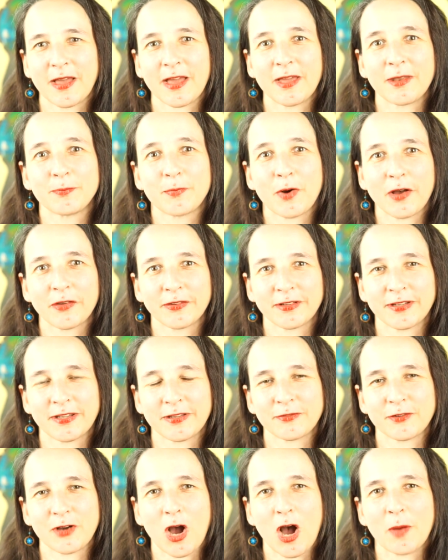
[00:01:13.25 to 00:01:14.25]
and
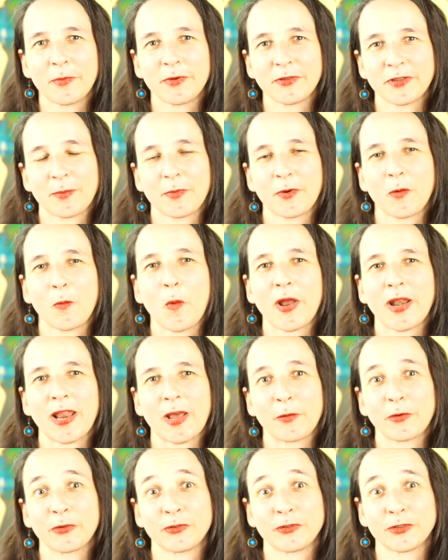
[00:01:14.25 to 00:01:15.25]
positive comment about what I
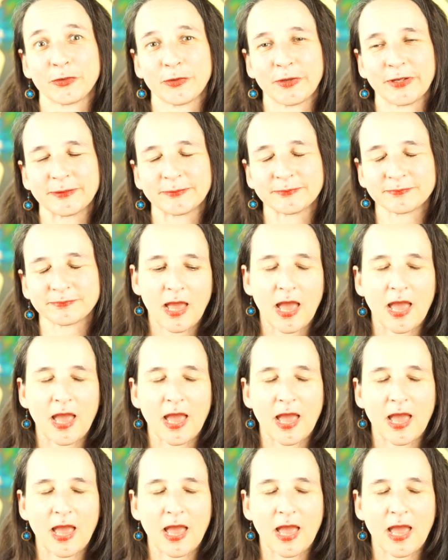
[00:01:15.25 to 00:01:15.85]
was doing.